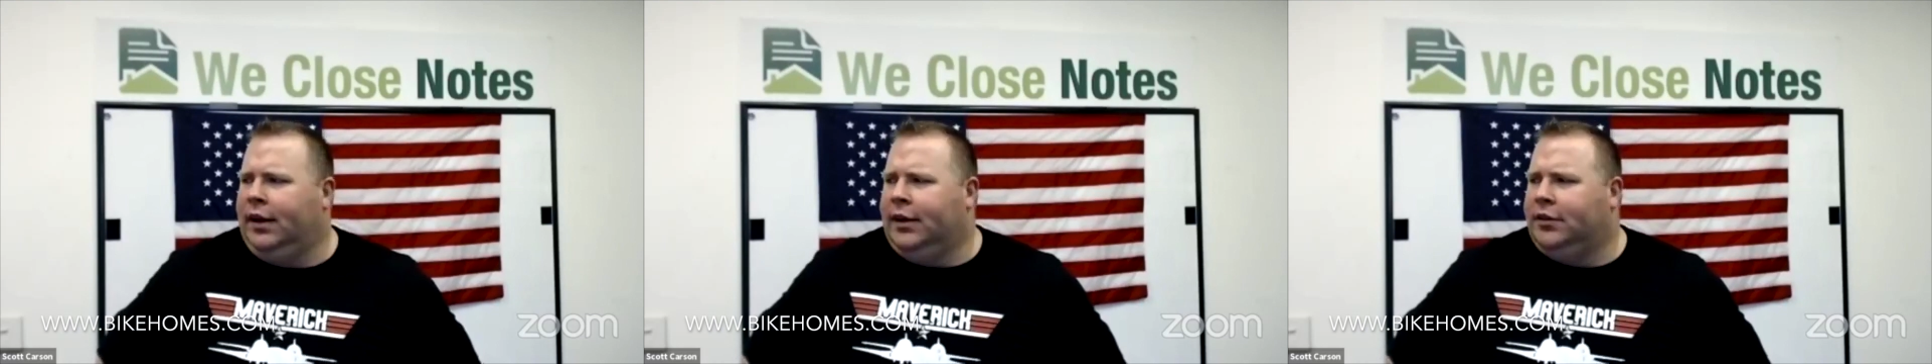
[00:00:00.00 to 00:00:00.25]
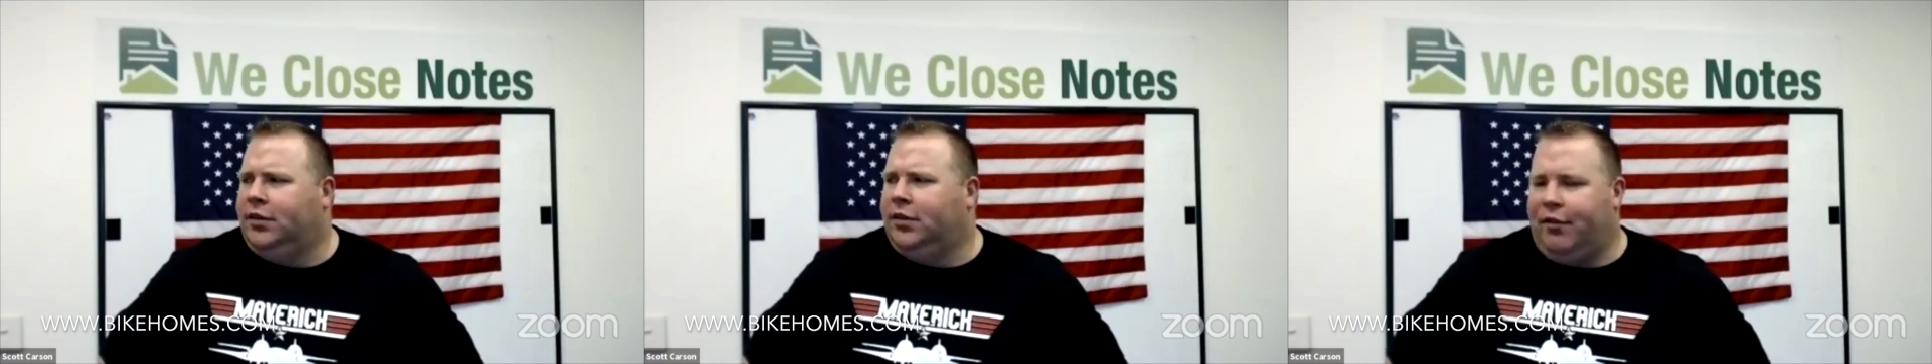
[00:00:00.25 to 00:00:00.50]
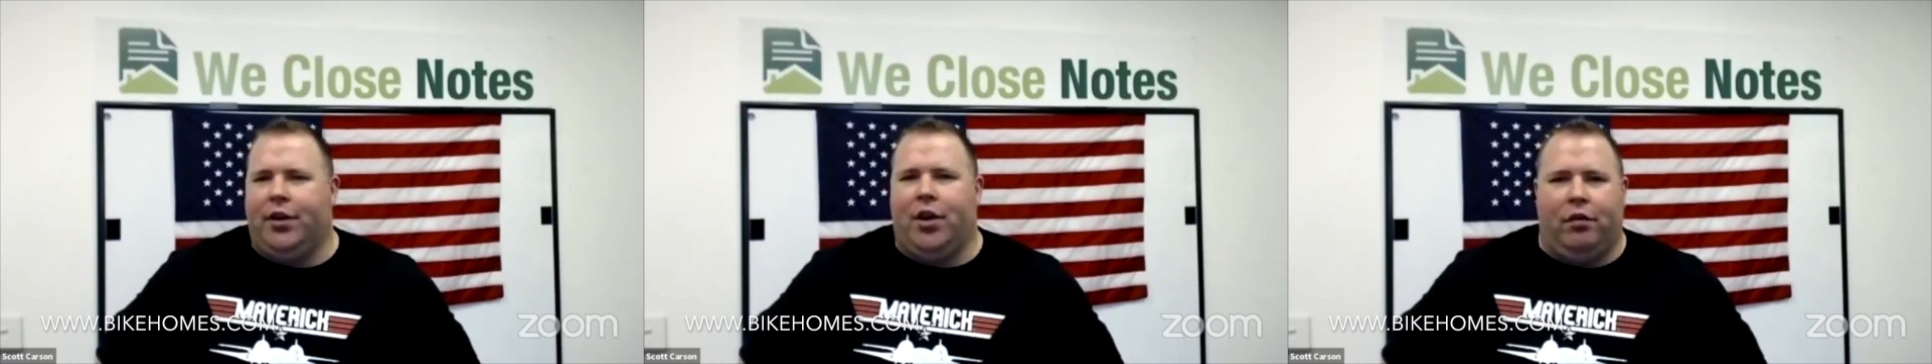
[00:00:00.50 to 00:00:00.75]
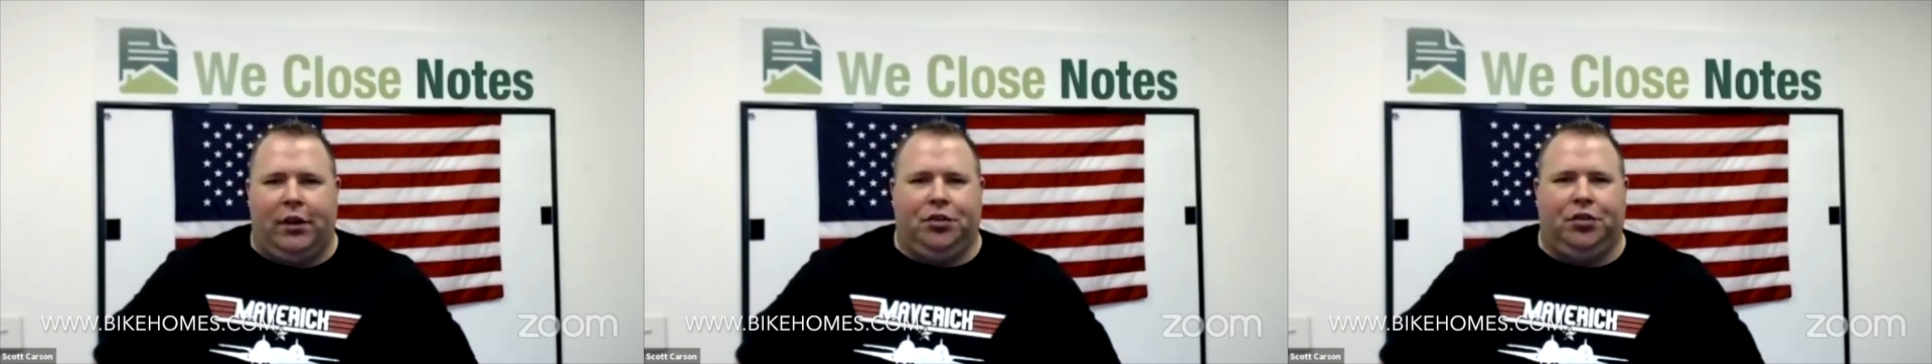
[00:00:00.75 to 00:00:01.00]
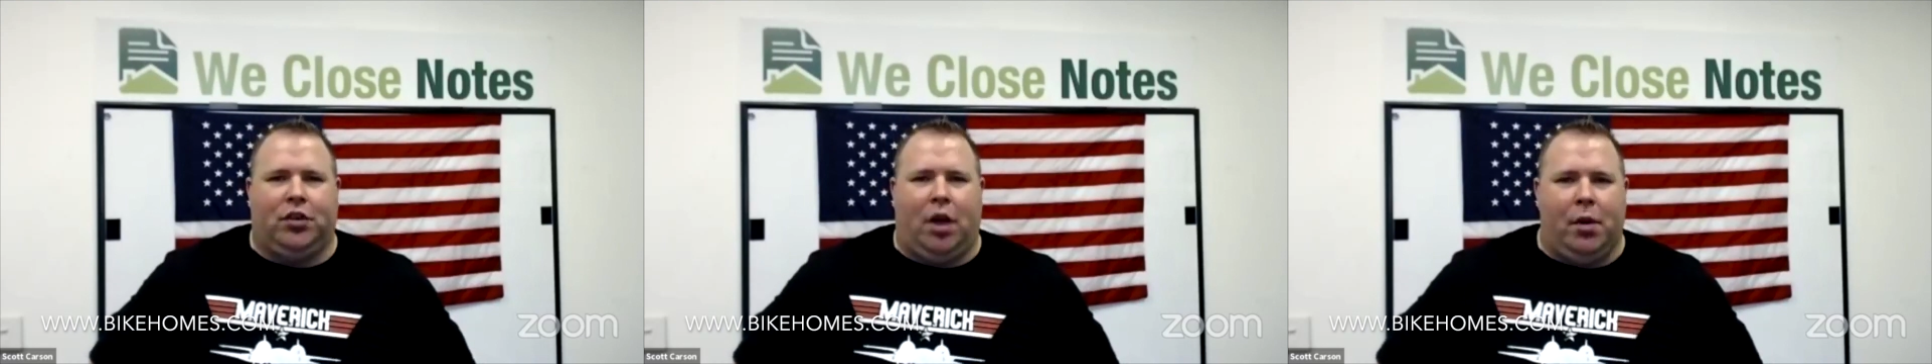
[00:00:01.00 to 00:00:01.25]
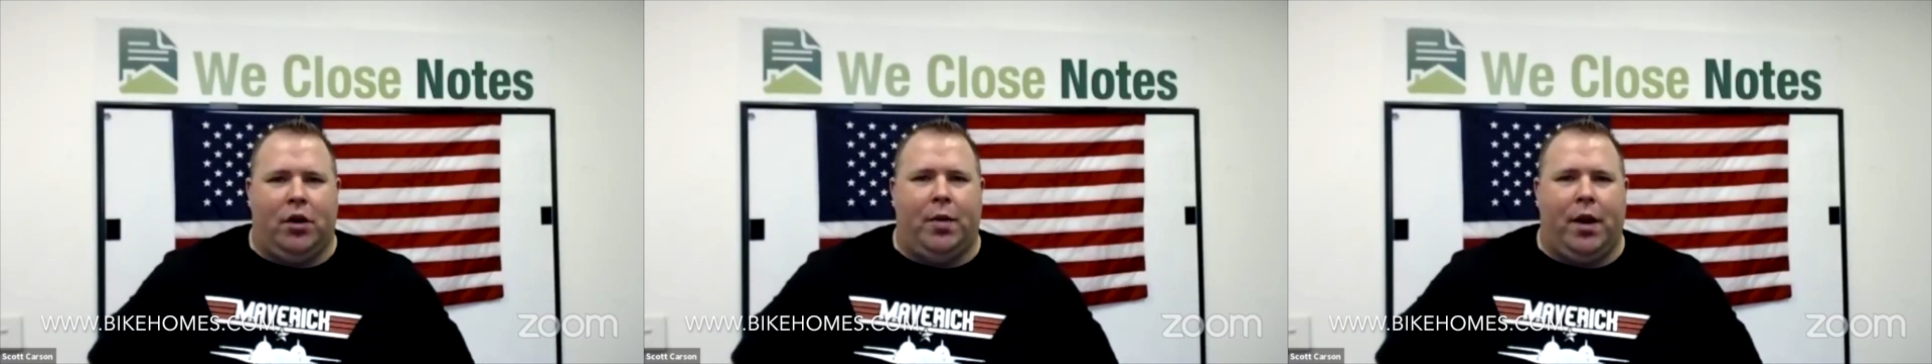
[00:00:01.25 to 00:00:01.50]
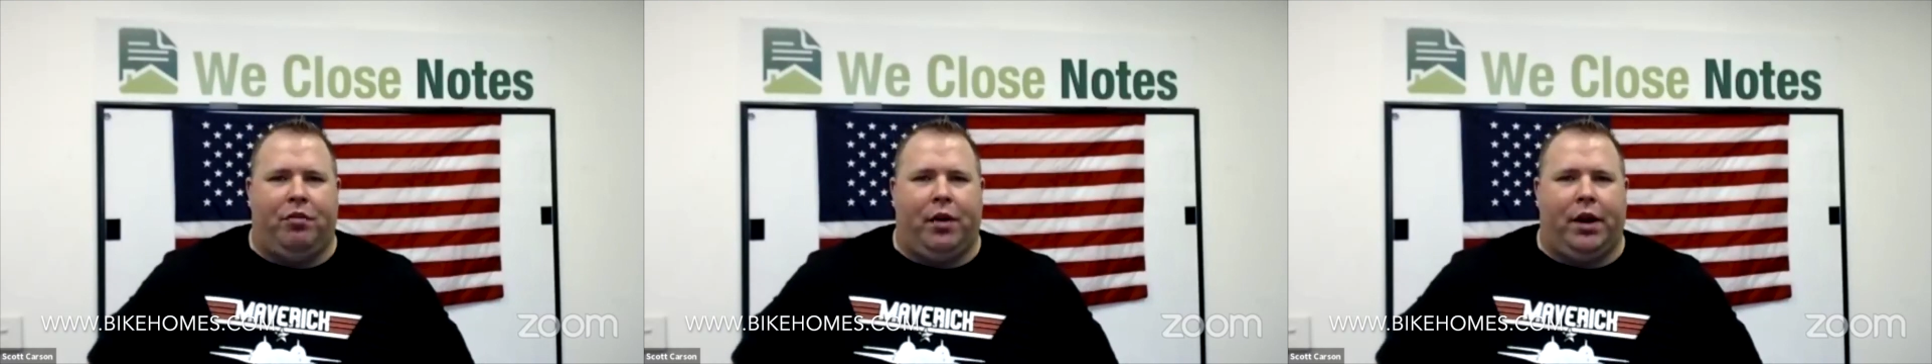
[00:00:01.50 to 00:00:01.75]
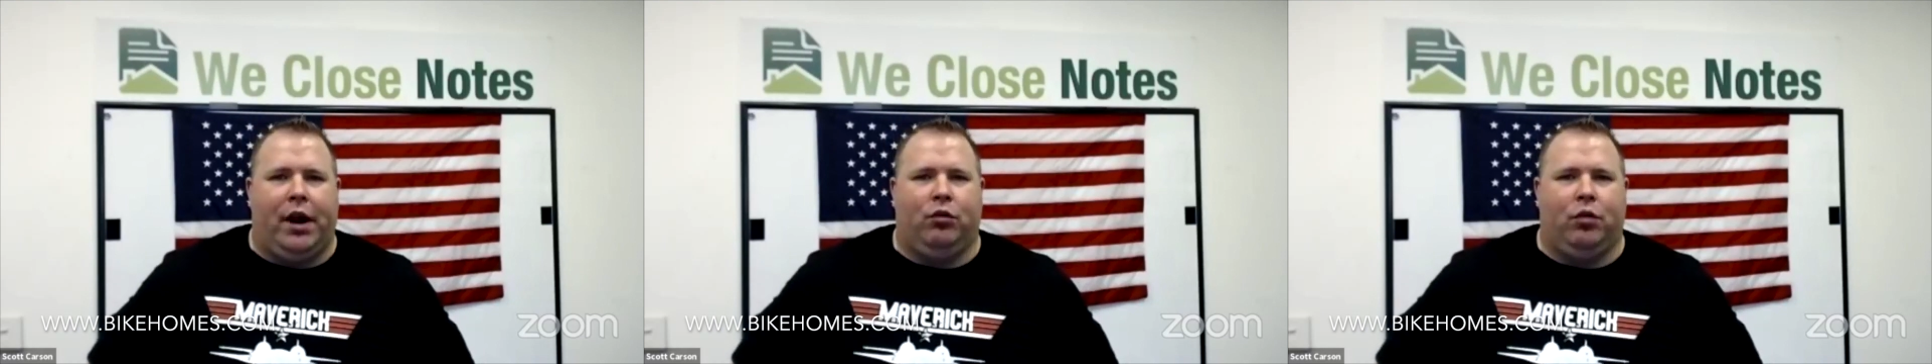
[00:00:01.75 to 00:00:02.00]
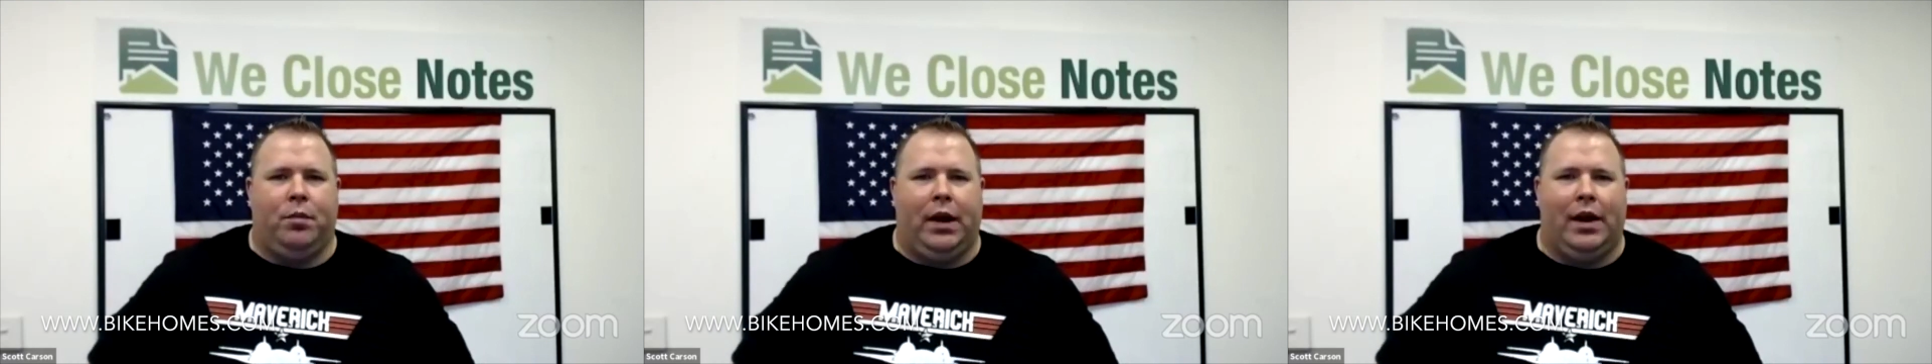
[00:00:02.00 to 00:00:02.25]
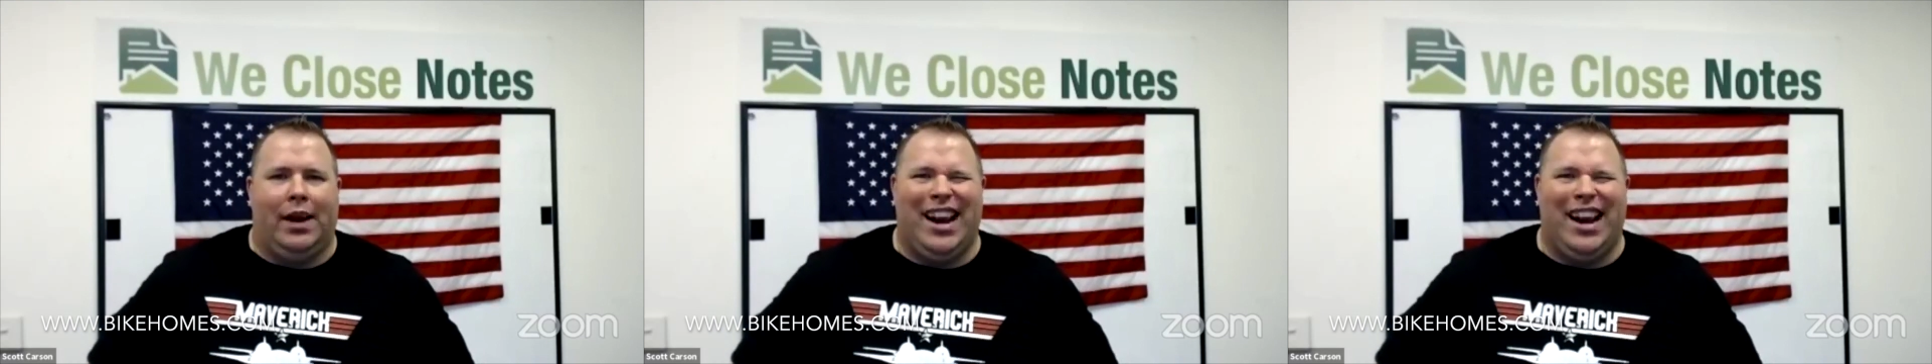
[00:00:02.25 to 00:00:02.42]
7 note investors coming and spend 3 days with me